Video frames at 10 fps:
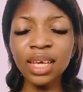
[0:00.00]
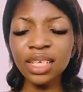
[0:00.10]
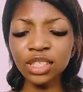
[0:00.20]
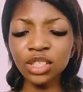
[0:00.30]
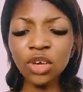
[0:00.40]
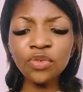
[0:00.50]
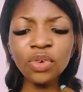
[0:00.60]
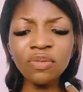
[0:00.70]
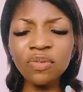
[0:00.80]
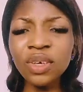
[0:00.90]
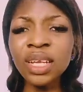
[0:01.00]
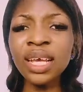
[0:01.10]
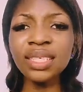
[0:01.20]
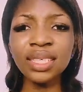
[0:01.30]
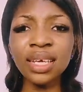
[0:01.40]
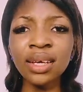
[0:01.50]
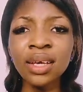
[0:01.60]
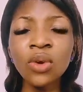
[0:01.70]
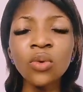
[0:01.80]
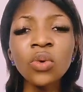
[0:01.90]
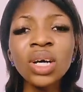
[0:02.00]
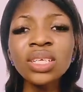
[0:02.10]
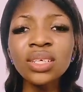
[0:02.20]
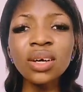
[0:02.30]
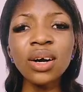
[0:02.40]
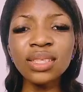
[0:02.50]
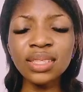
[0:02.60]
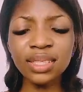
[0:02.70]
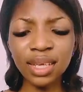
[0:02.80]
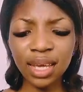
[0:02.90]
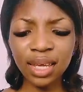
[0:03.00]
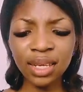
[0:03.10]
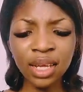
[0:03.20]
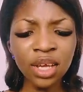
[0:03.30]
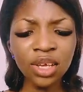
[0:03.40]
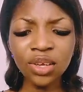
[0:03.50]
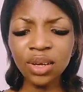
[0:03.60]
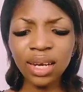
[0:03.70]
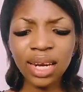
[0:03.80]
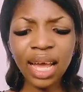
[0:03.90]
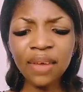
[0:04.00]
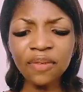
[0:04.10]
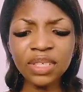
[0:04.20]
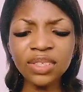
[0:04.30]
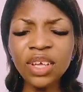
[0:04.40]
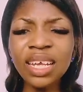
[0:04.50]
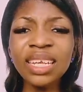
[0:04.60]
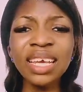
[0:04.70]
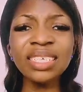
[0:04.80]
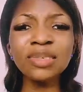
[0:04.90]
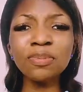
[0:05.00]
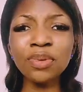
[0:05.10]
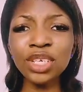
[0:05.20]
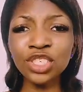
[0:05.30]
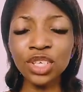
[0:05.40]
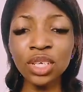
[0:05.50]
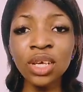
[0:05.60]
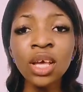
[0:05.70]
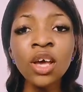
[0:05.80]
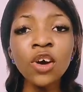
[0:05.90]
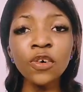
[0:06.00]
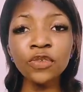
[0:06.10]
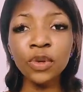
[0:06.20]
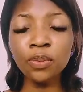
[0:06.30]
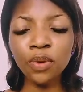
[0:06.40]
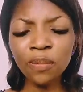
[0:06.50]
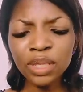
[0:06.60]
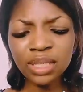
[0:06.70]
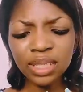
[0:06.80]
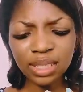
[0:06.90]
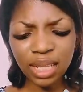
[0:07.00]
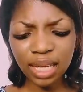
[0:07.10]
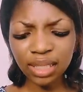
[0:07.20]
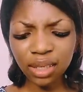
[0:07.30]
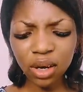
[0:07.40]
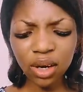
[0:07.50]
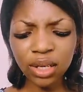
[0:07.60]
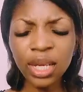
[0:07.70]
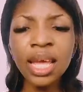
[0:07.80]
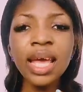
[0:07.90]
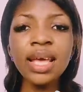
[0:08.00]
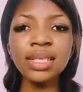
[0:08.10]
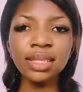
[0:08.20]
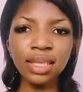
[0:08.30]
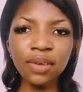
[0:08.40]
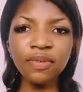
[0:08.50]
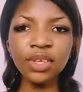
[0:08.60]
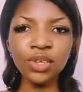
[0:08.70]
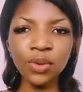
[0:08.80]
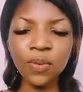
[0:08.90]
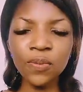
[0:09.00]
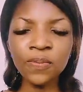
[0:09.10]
is not reflecting what God said. Your life is not an expression of the promises that God has given you.